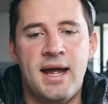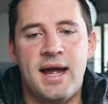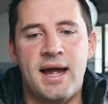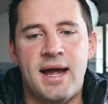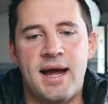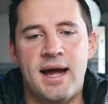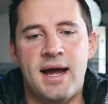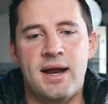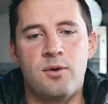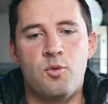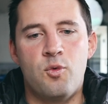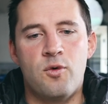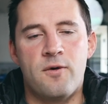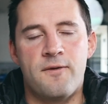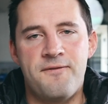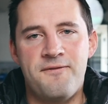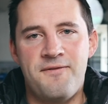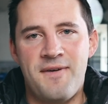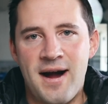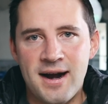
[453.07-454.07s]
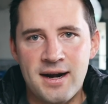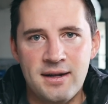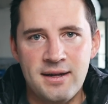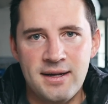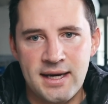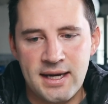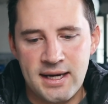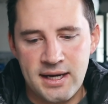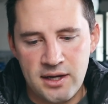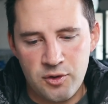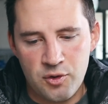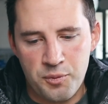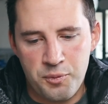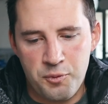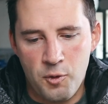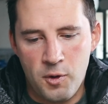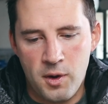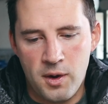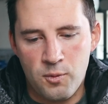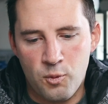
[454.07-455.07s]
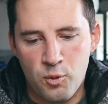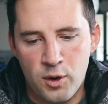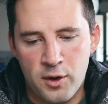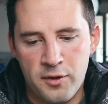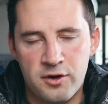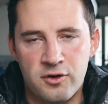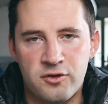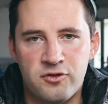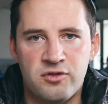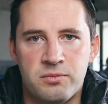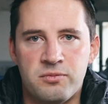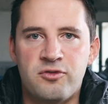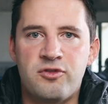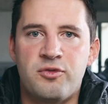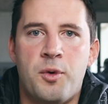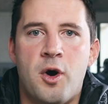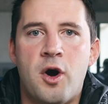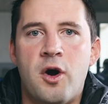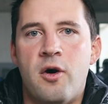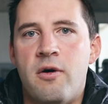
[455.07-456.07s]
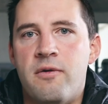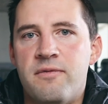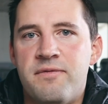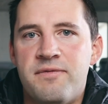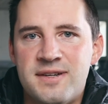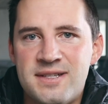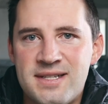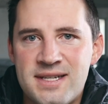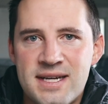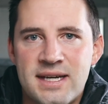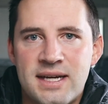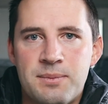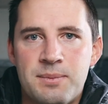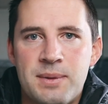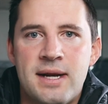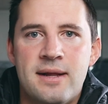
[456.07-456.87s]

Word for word: And we're finally getting to a point where there's some smart home fatigue,